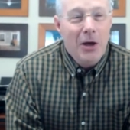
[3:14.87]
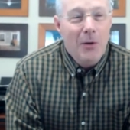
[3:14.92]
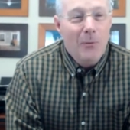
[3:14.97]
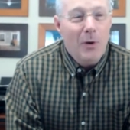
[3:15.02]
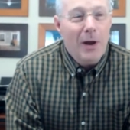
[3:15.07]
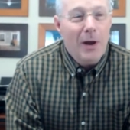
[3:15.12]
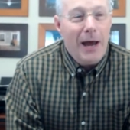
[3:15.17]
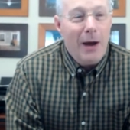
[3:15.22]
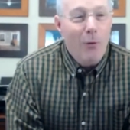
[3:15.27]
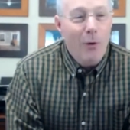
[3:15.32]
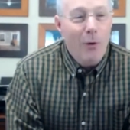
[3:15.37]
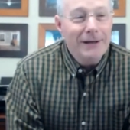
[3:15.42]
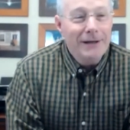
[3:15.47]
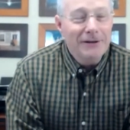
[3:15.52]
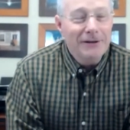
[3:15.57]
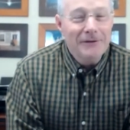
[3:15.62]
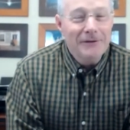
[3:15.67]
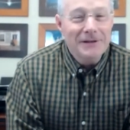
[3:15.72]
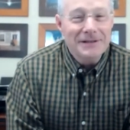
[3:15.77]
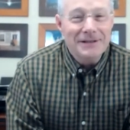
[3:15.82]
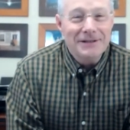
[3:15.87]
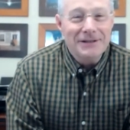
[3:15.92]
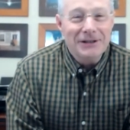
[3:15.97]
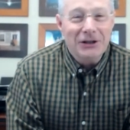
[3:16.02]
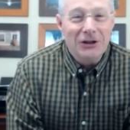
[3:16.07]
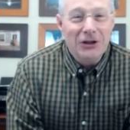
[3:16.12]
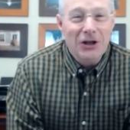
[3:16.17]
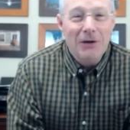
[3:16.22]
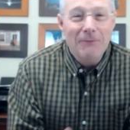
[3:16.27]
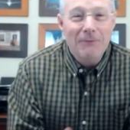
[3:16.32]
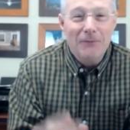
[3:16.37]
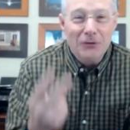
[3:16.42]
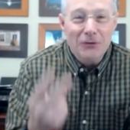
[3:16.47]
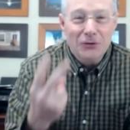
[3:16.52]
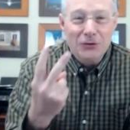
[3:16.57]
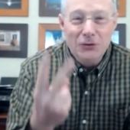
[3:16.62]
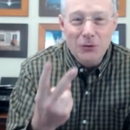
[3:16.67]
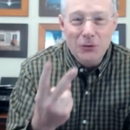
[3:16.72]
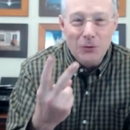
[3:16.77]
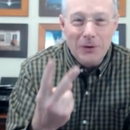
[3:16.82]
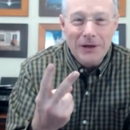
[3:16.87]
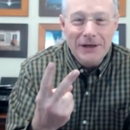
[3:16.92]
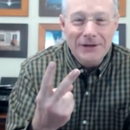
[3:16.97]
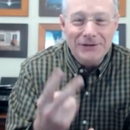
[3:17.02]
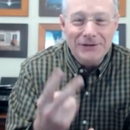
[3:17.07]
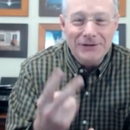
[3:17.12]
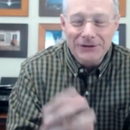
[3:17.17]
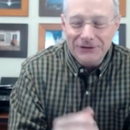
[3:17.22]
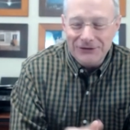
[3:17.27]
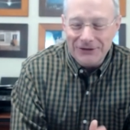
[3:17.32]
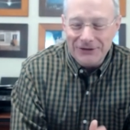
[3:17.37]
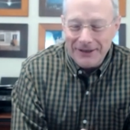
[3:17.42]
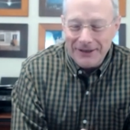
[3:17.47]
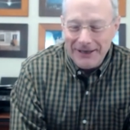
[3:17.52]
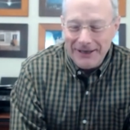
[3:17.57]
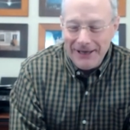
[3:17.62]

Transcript: But I went to visit the club for two reasons.